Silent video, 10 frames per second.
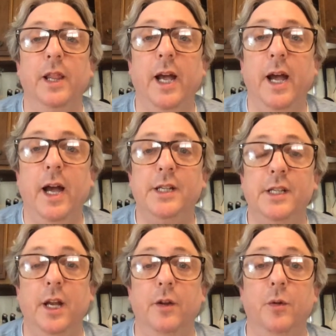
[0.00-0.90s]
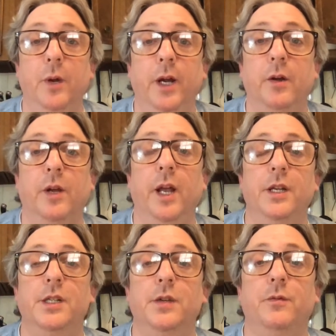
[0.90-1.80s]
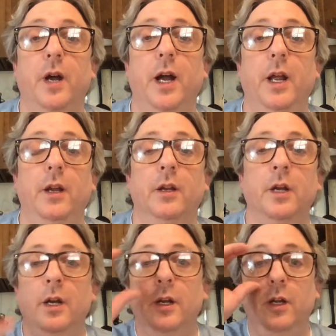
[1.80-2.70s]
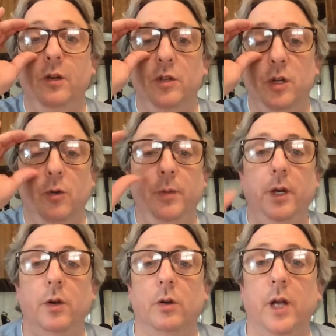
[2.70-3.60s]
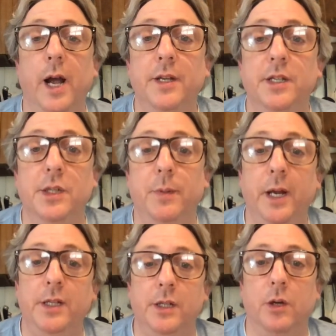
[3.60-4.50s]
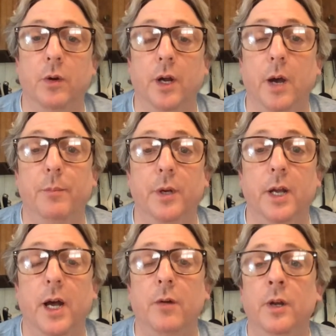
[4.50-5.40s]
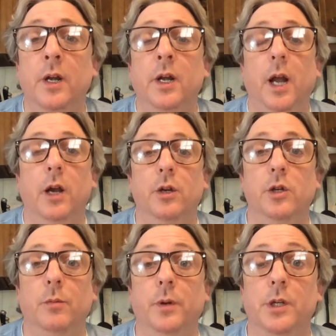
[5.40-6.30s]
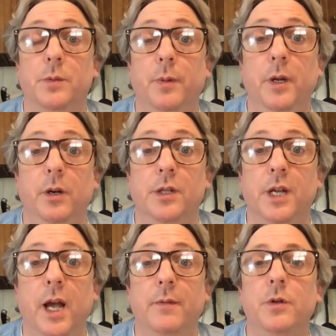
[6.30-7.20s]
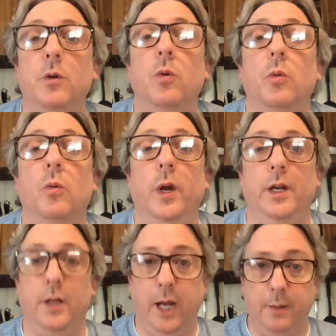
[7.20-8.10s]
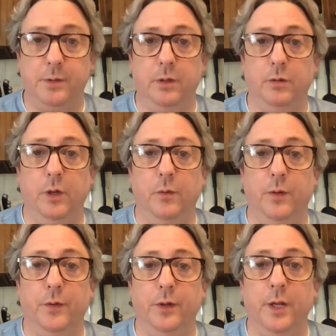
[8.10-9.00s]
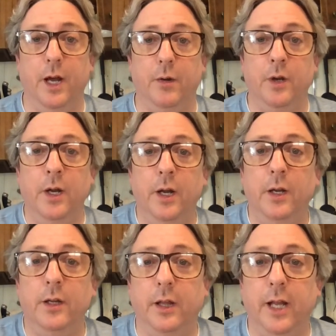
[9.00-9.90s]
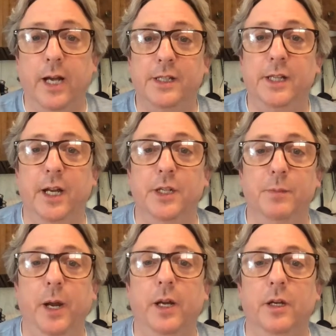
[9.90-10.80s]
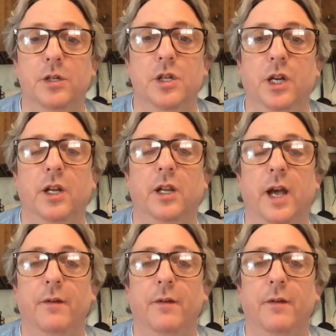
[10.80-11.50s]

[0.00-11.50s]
last thing of the week. Okay, this is Friday. You show me your lines and spaces going up and down, and you showed me your staffs. Great, absolutely wonderful. Now, the last thing is making a G clef.